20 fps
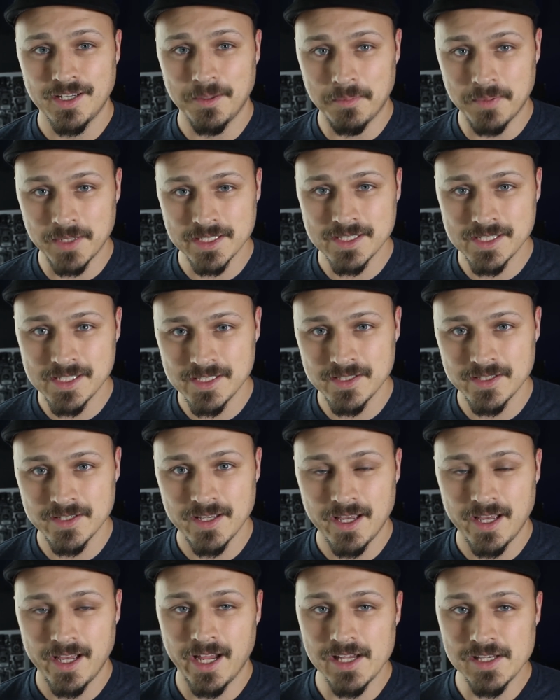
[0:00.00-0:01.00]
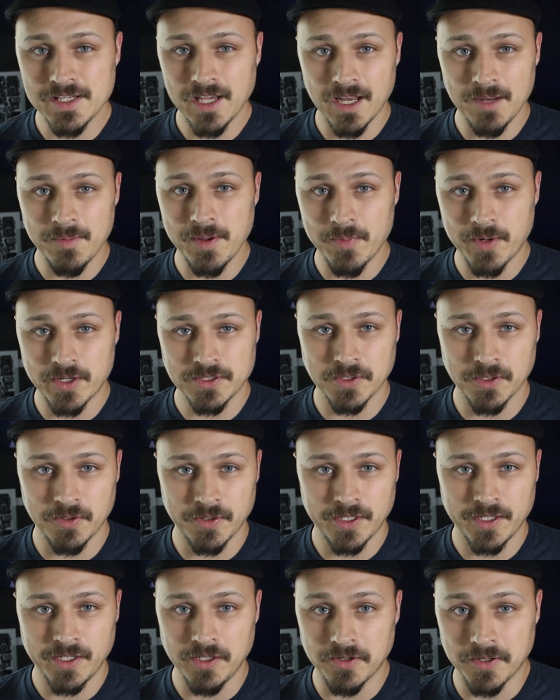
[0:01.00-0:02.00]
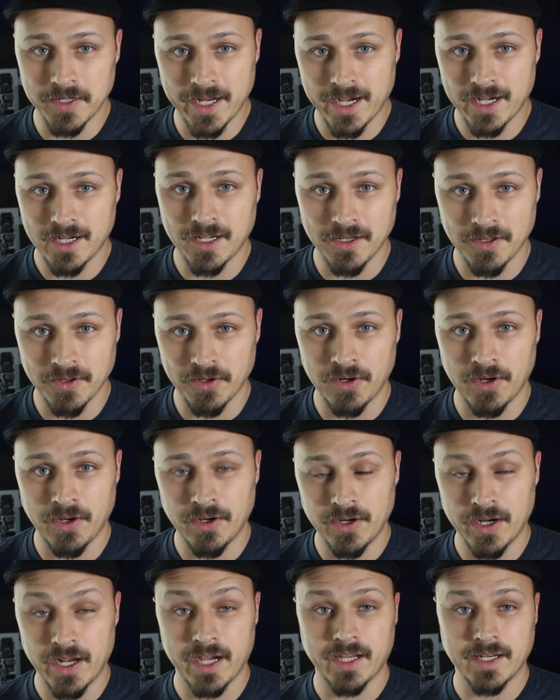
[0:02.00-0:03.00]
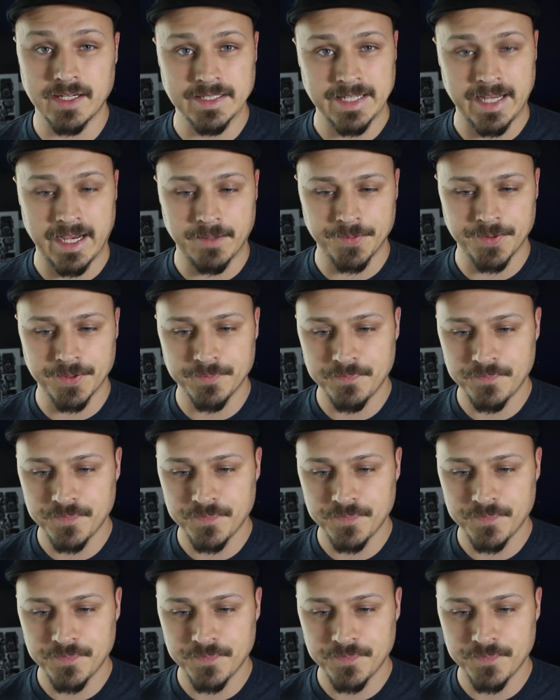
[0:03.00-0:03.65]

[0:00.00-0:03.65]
business is going to be much lower. You're not going to learn, you're not going to adapt.